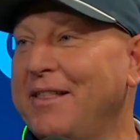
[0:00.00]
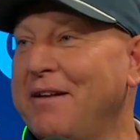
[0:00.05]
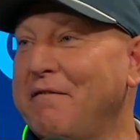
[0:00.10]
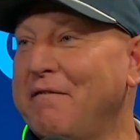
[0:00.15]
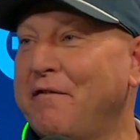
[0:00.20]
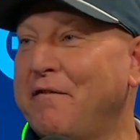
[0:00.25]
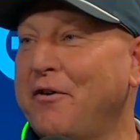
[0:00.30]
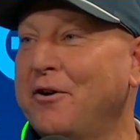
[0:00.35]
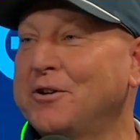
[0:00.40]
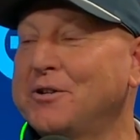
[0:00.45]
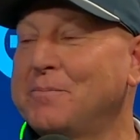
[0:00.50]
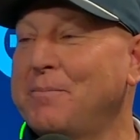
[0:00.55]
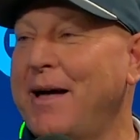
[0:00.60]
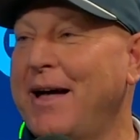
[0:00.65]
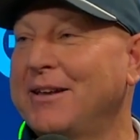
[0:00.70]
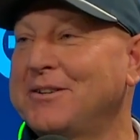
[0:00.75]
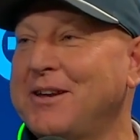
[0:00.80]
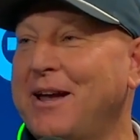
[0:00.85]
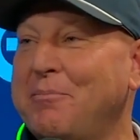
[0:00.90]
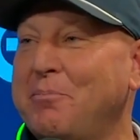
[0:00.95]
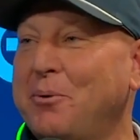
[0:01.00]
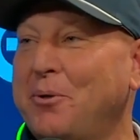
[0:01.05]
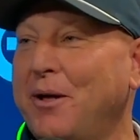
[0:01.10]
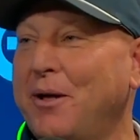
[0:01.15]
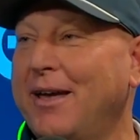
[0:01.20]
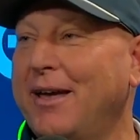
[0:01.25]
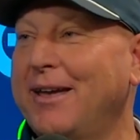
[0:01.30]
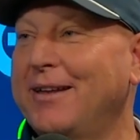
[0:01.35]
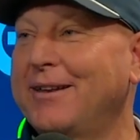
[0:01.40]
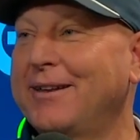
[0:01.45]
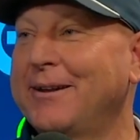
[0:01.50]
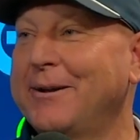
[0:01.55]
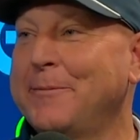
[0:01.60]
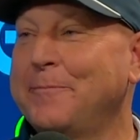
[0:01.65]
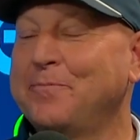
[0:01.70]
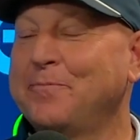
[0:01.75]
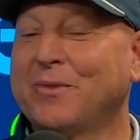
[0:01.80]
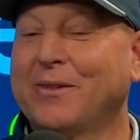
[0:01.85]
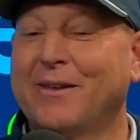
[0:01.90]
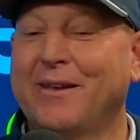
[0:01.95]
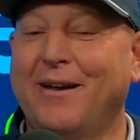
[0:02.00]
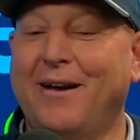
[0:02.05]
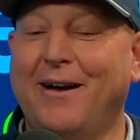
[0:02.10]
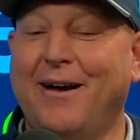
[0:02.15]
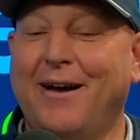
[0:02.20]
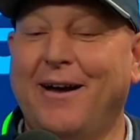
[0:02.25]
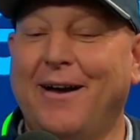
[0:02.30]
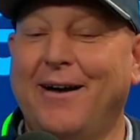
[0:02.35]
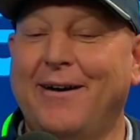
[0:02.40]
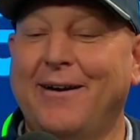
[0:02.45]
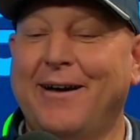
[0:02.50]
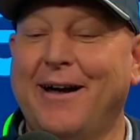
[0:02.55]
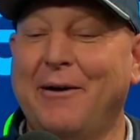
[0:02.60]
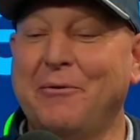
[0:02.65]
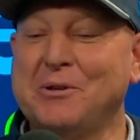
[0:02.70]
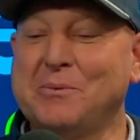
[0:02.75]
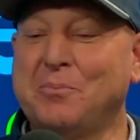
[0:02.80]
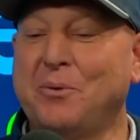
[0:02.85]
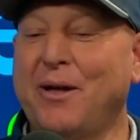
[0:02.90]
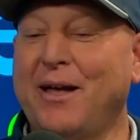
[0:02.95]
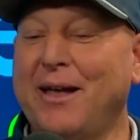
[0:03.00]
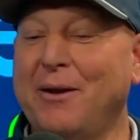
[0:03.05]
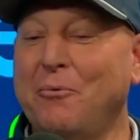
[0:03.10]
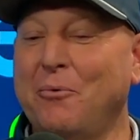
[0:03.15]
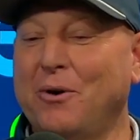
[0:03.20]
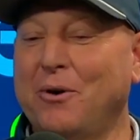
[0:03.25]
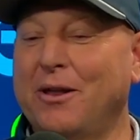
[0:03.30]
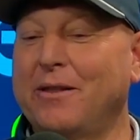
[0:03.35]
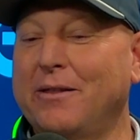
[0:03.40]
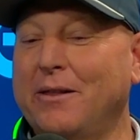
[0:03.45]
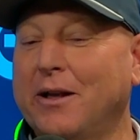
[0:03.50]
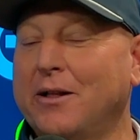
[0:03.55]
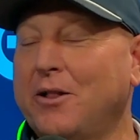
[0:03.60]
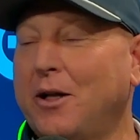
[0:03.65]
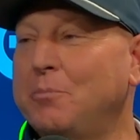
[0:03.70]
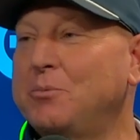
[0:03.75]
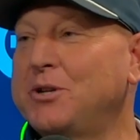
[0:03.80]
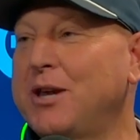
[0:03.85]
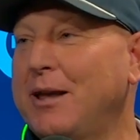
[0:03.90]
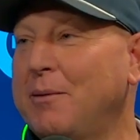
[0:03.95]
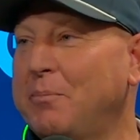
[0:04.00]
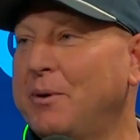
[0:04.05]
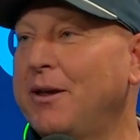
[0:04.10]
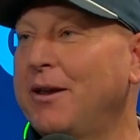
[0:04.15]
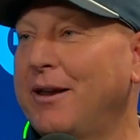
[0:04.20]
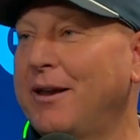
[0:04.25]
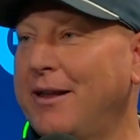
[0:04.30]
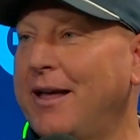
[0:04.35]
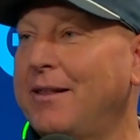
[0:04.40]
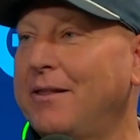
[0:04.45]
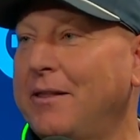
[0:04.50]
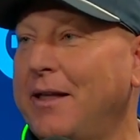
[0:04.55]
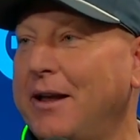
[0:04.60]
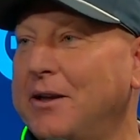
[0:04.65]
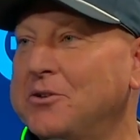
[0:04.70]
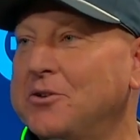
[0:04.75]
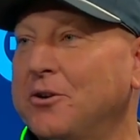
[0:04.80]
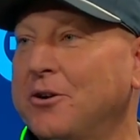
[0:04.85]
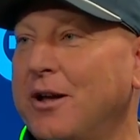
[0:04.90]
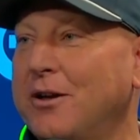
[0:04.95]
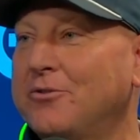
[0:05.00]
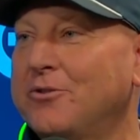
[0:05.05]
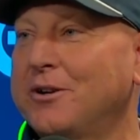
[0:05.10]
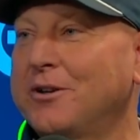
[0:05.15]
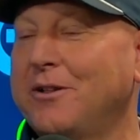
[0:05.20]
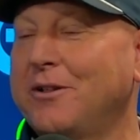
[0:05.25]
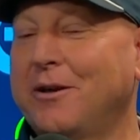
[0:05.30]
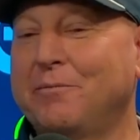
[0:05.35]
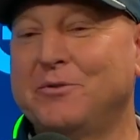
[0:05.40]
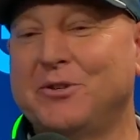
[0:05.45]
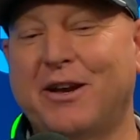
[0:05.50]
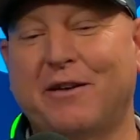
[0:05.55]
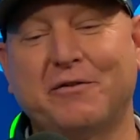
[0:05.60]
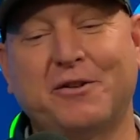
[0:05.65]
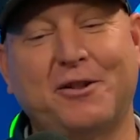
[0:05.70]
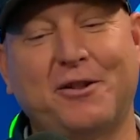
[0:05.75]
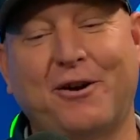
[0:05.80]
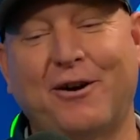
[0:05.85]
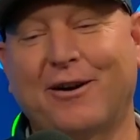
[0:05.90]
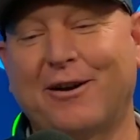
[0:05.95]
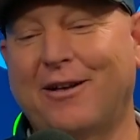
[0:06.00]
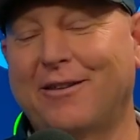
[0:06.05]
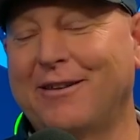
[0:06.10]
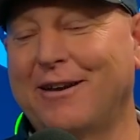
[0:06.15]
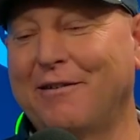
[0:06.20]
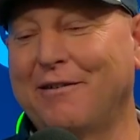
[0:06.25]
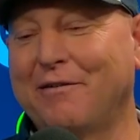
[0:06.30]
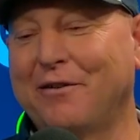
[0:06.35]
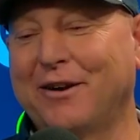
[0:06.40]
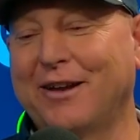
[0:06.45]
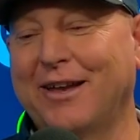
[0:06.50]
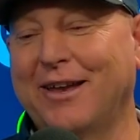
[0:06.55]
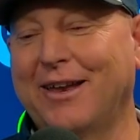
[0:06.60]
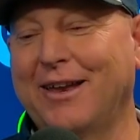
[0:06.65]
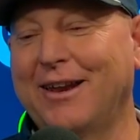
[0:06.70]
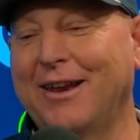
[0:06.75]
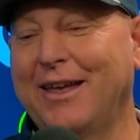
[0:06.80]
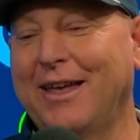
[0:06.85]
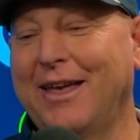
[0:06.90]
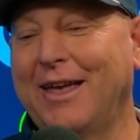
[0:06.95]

The first match I played, I was playing one of the club champion at Lancaster Country Club, Jeff Clark. I'll never forget it.